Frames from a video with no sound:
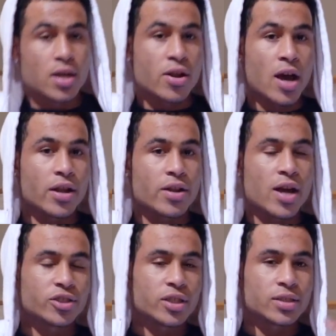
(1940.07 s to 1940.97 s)

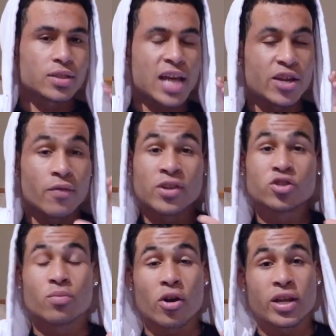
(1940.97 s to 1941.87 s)
Not just like your
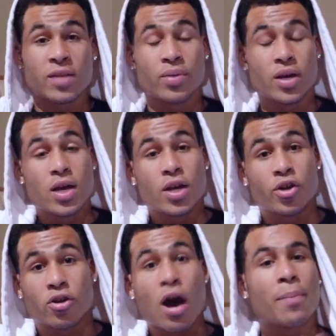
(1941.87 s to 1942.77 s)
visual marketing, but
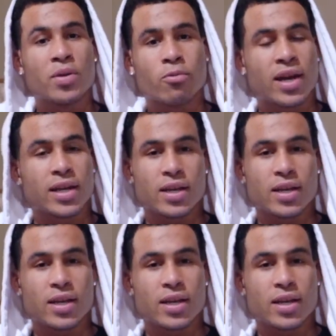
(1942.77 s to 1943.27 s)
your copyright.